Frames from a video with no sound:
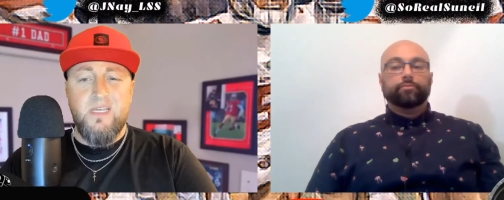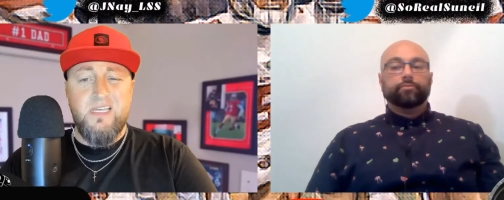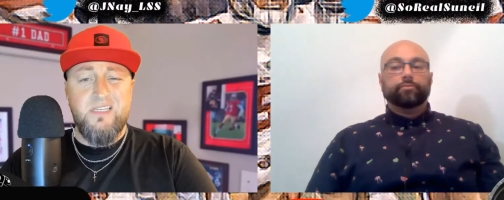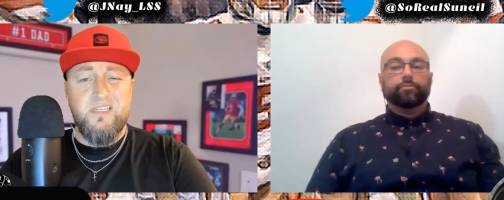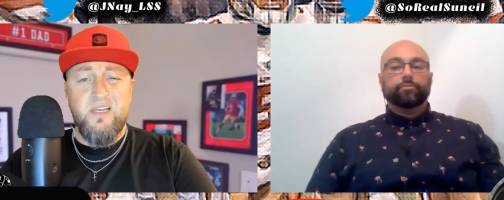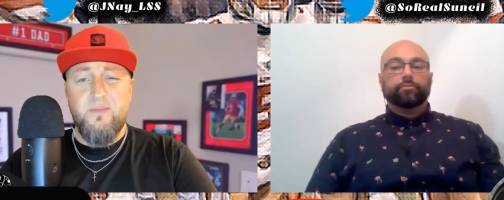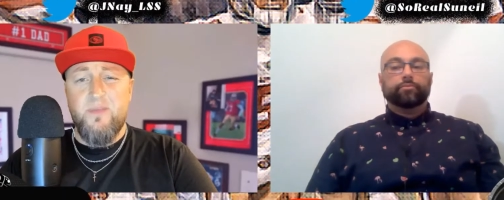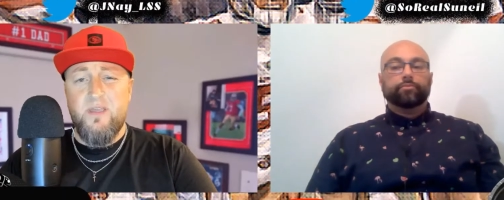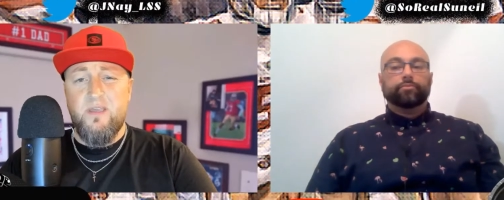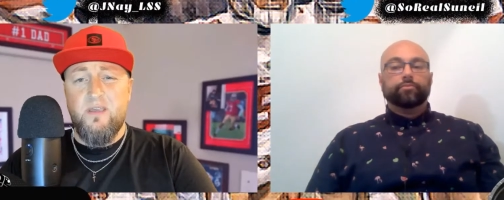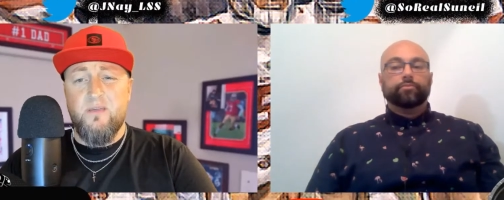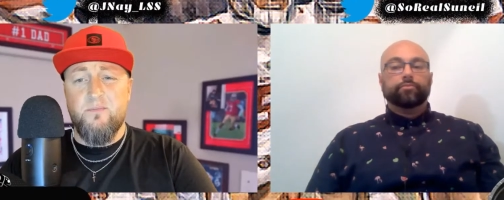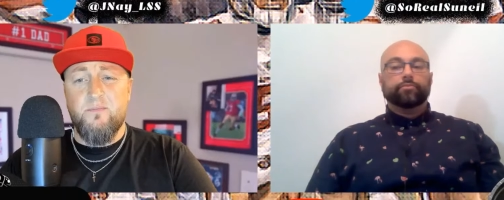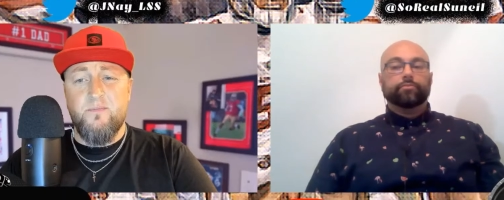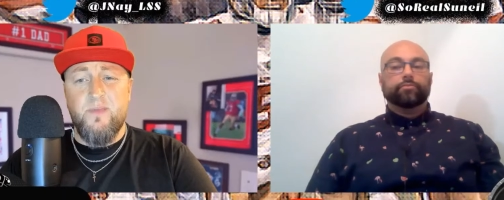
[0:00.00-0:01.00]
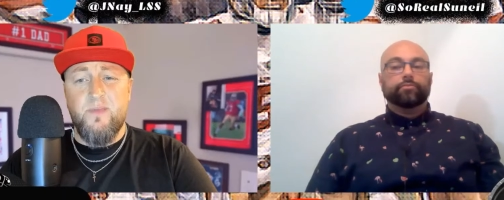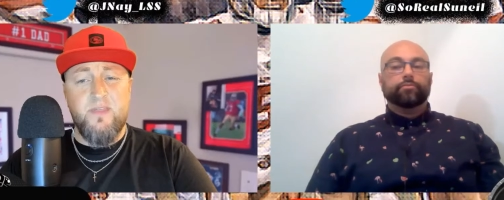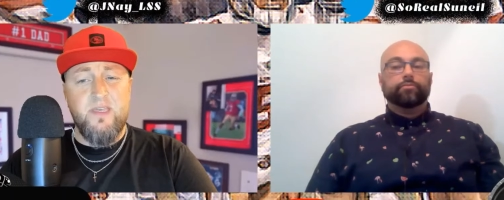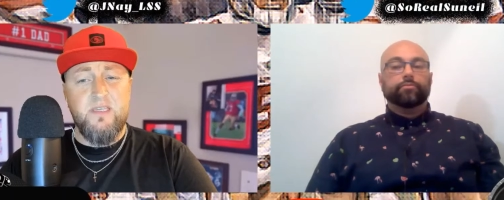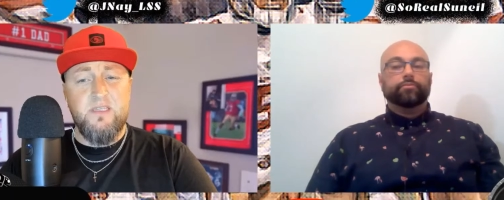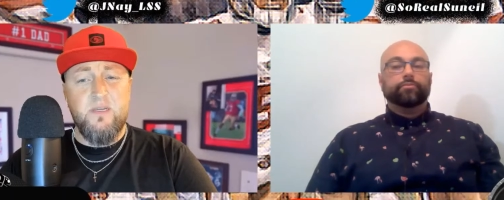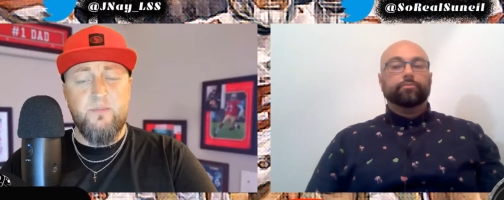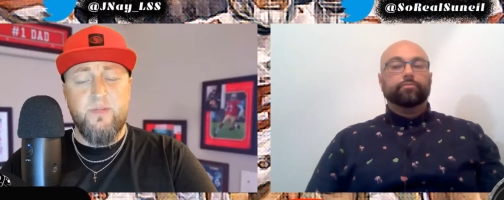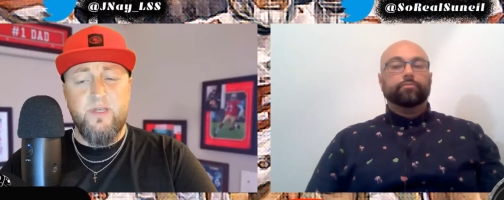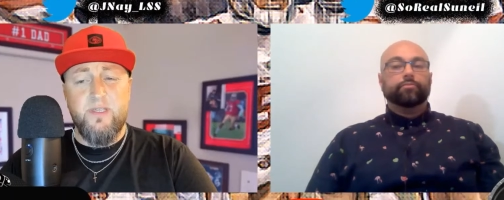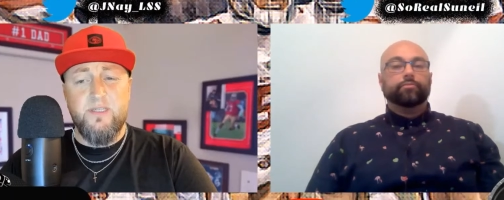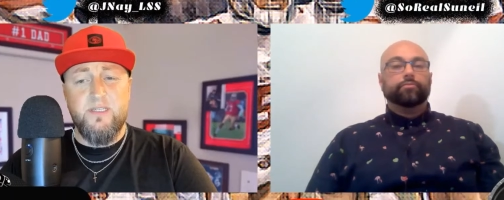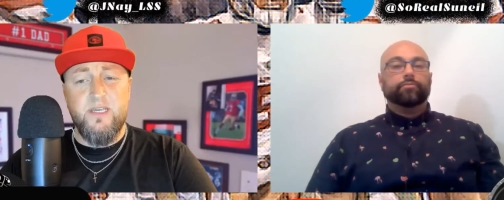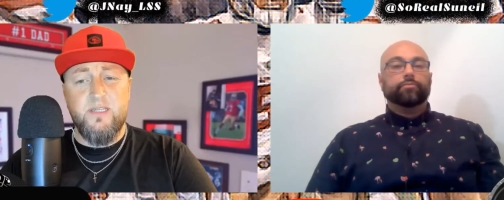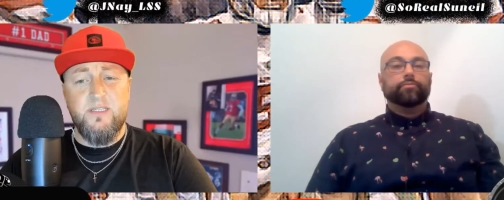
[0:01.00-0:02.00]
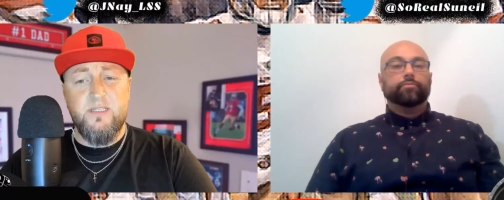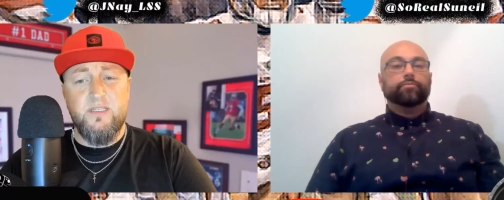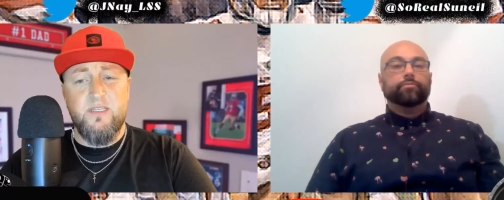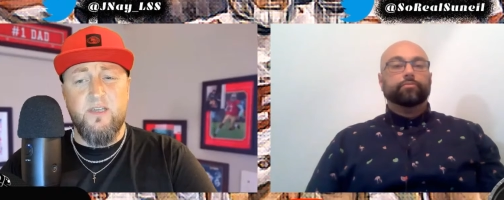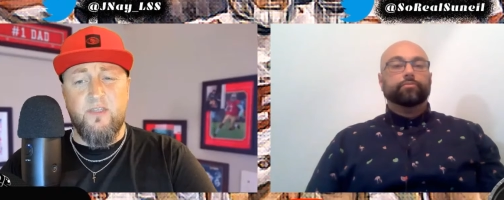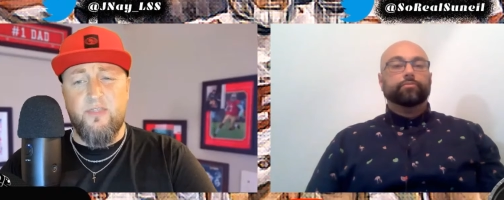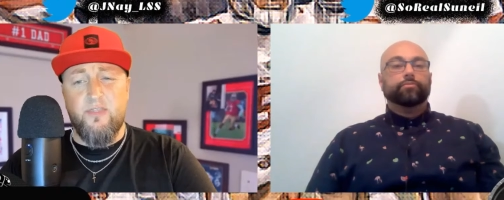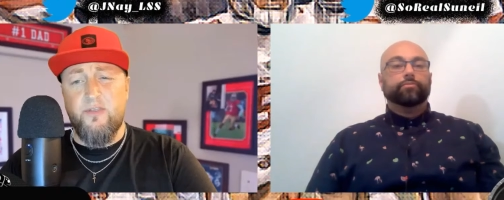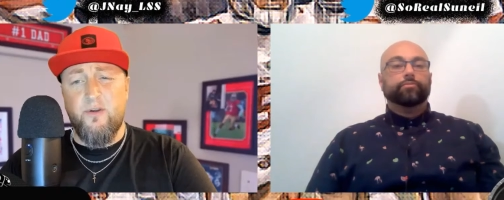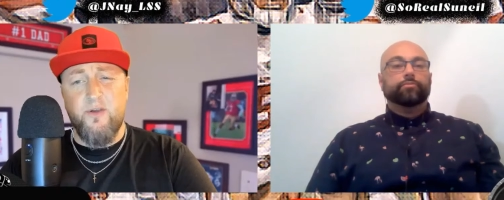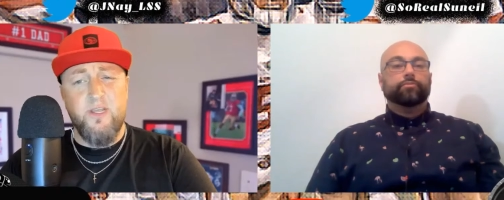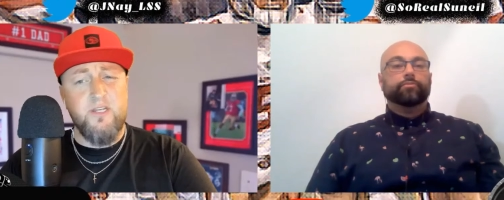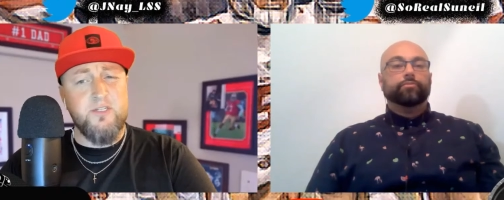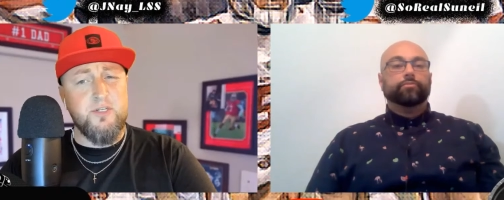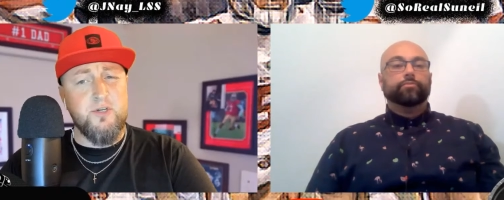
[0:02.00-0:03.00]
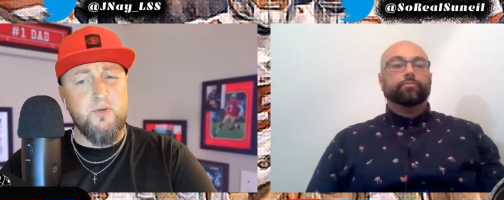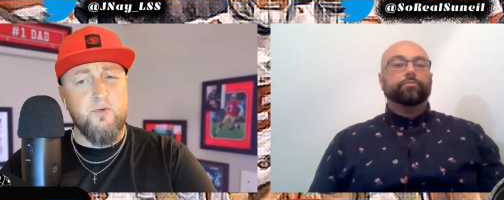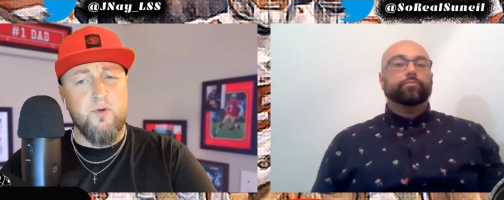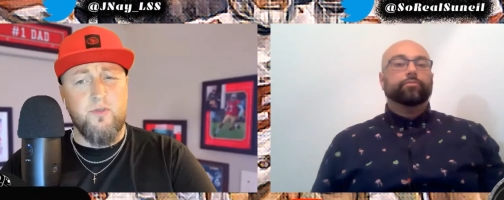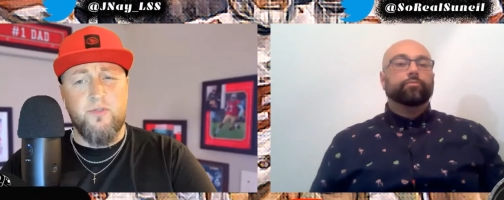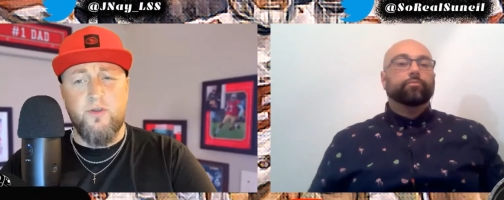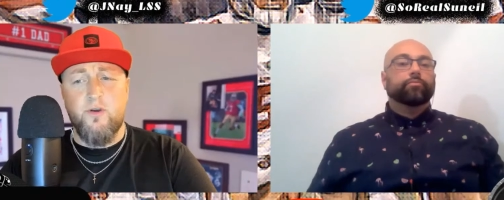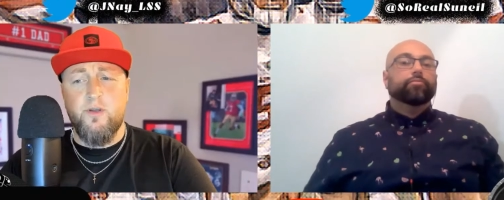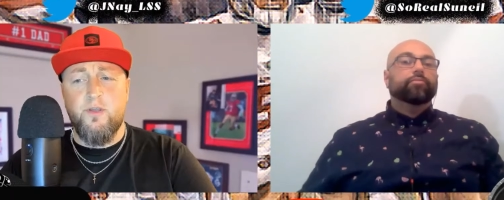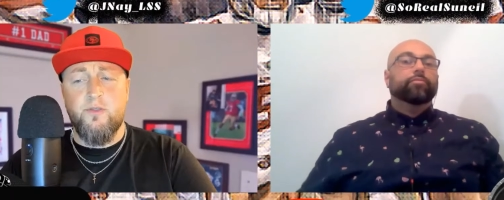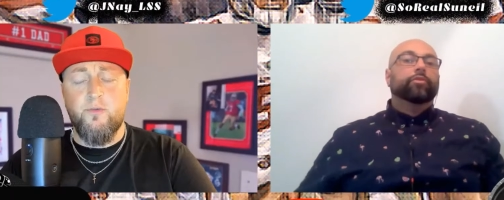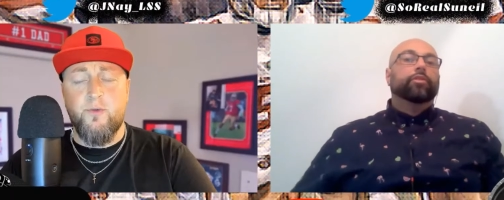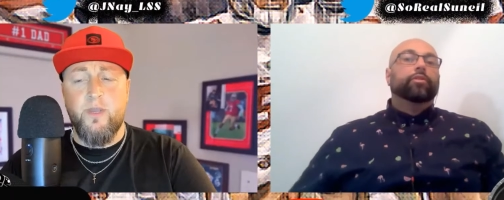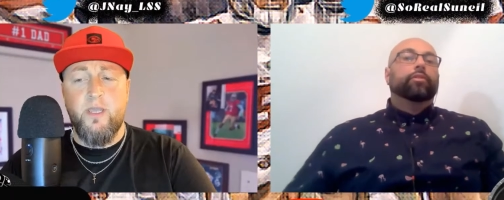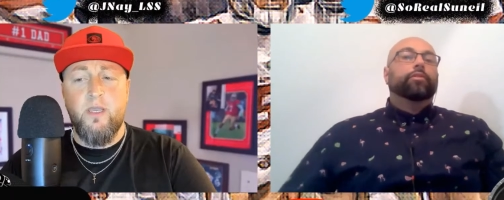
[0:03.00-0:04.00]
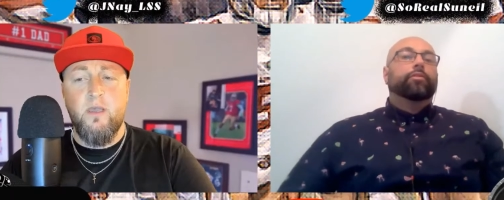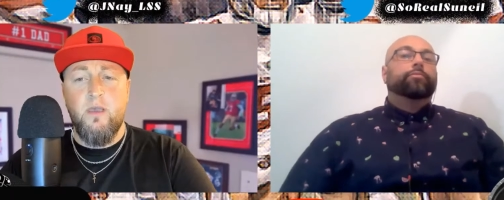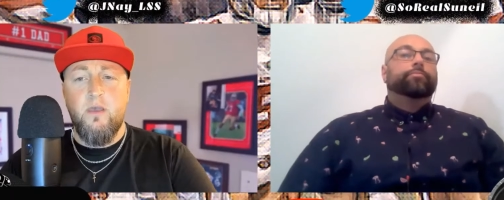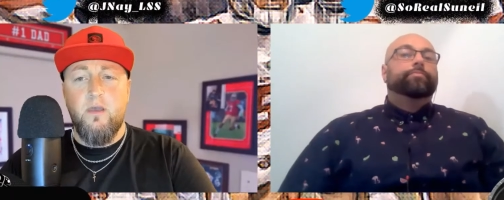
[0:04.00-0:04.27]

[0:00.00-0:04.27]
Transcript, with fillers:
Speaker 1: he's going to be I think he's going to play this next season at 32 or 33.